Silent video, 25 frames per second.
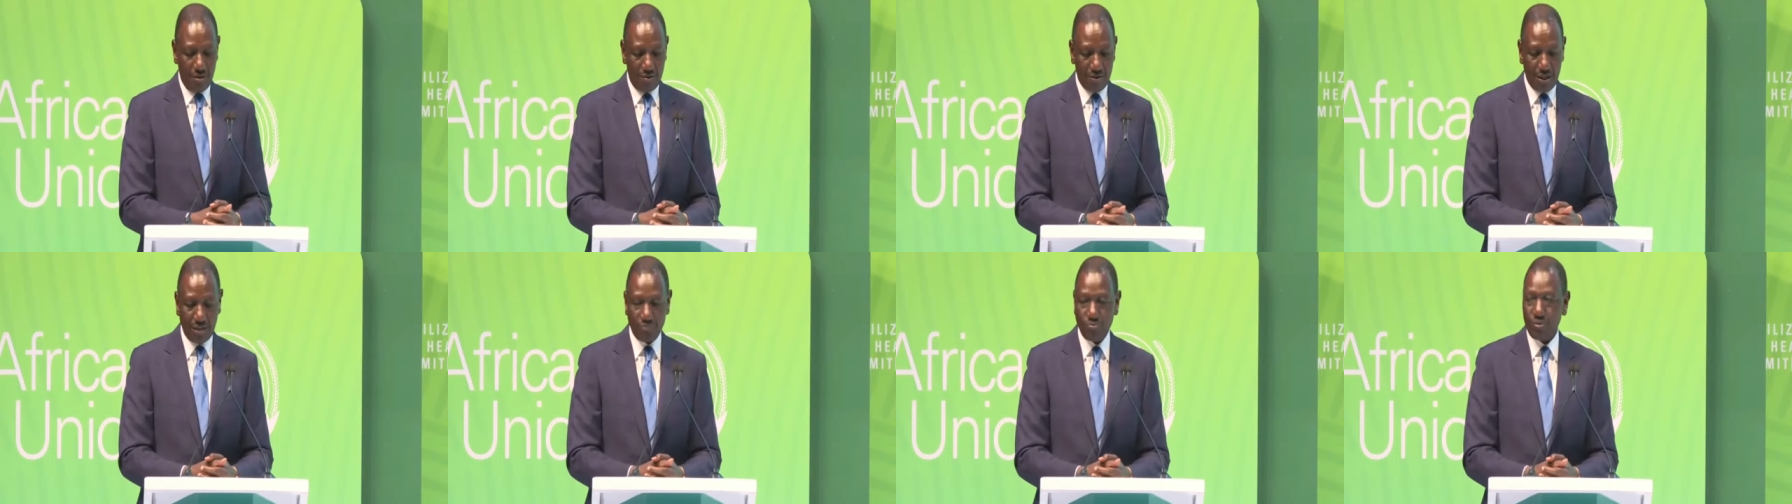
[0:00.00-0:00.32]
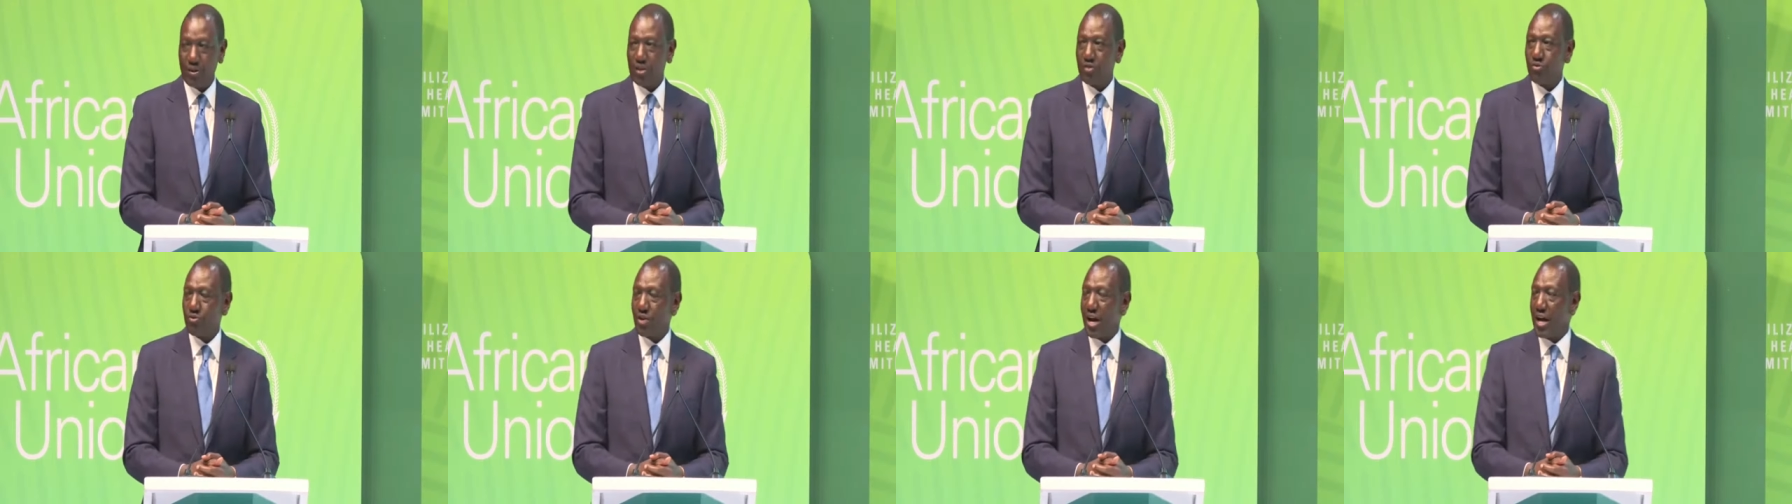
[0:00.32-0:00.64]
that
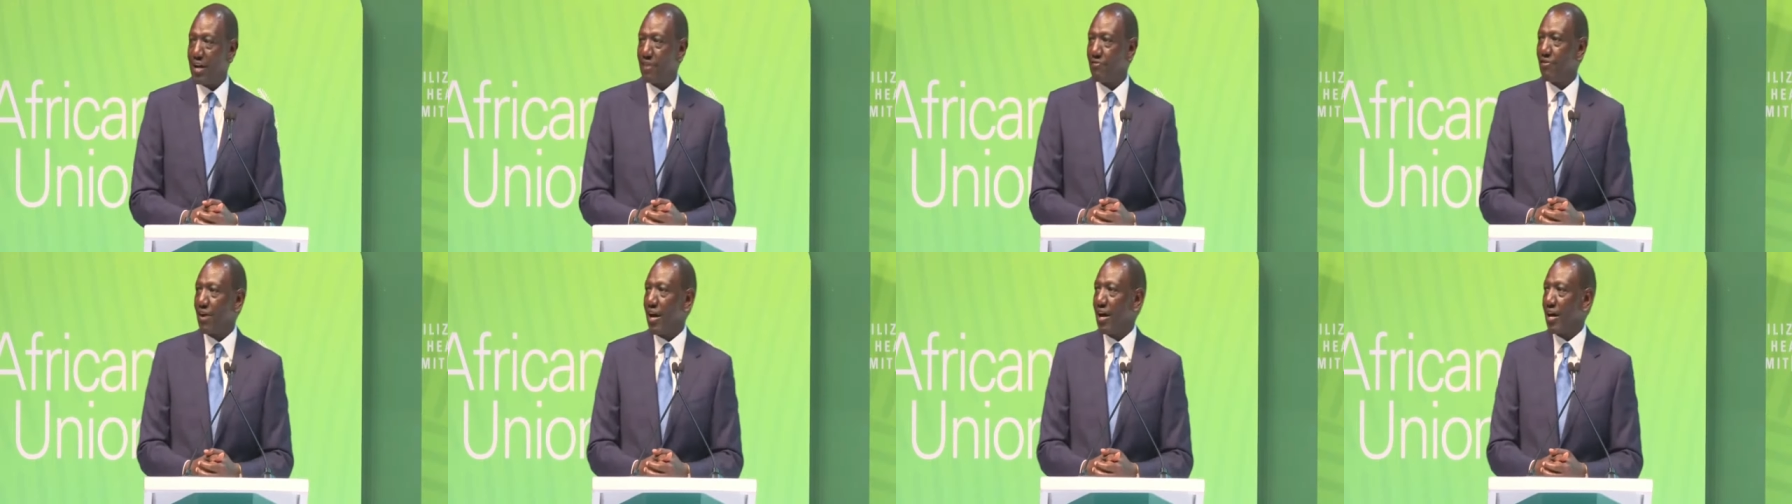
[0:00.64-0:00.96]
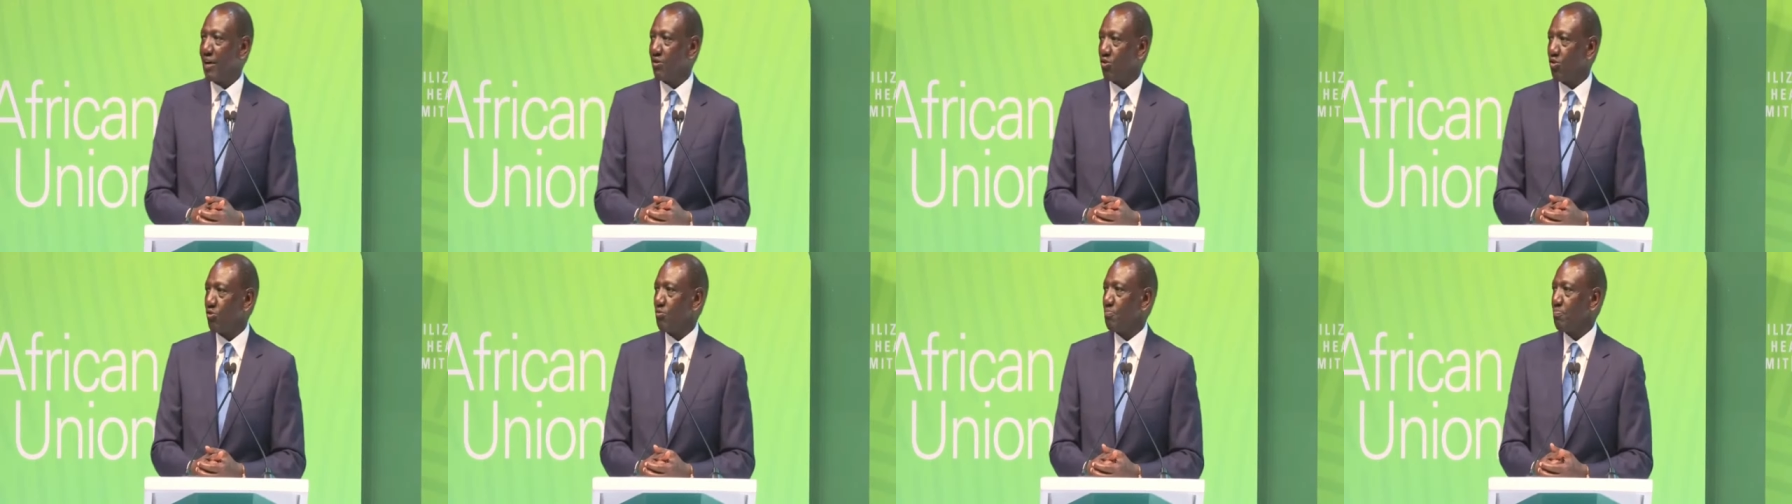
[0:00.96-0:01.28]
we drive
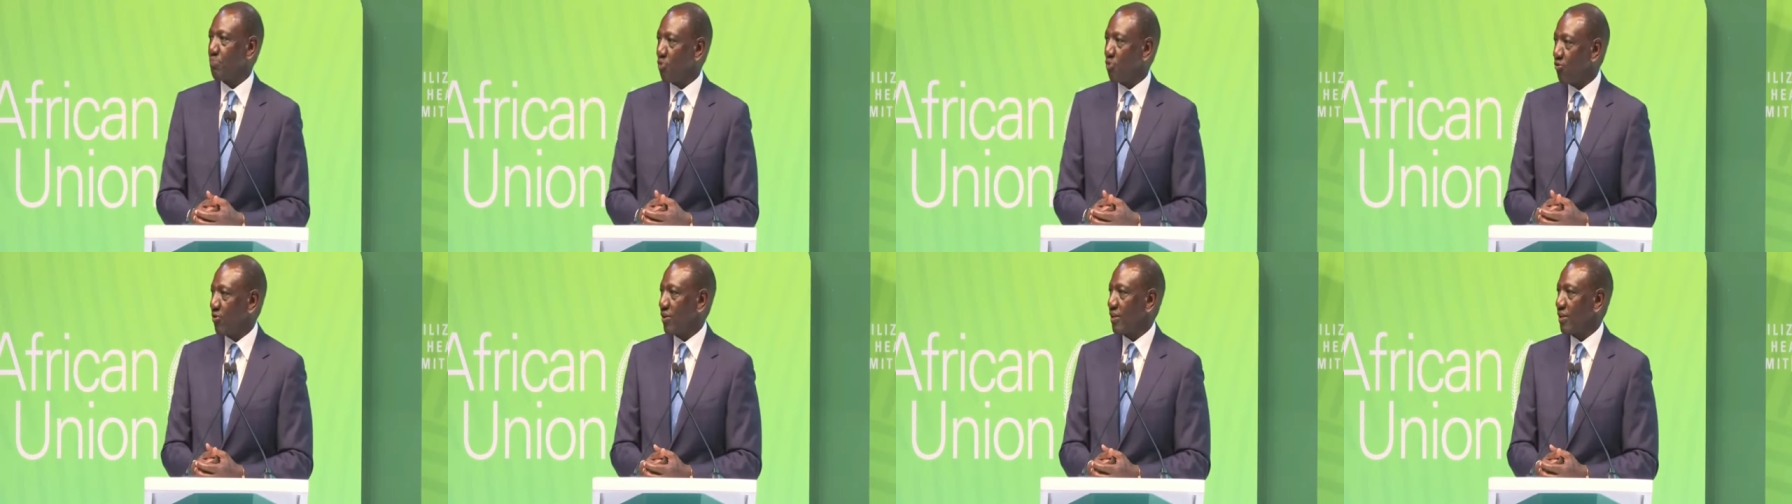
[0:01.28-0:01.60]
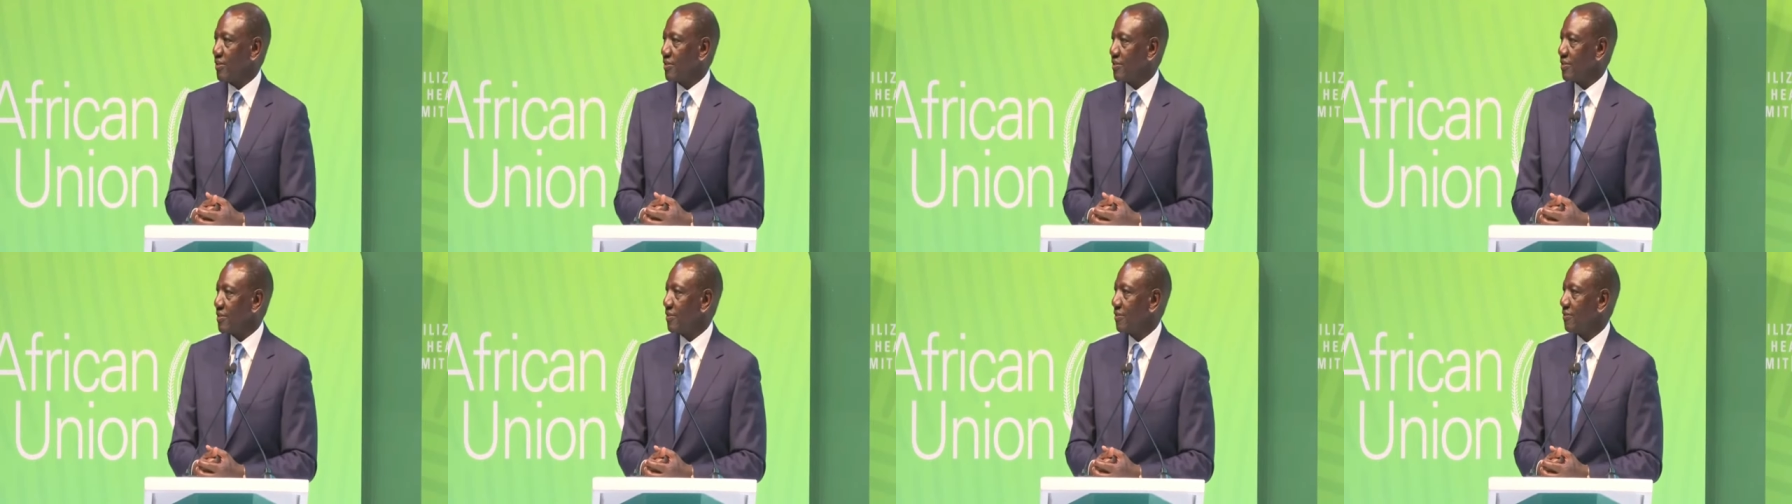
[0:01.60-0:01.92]
our own
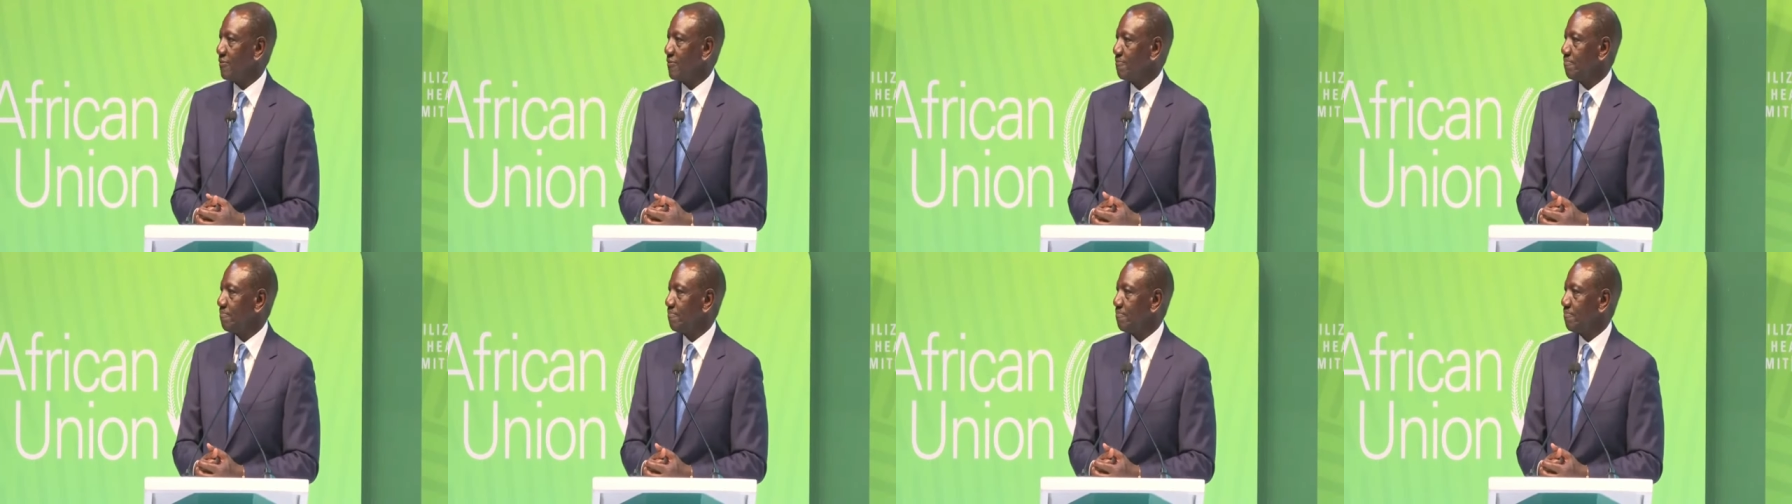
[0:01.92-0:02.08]
progress.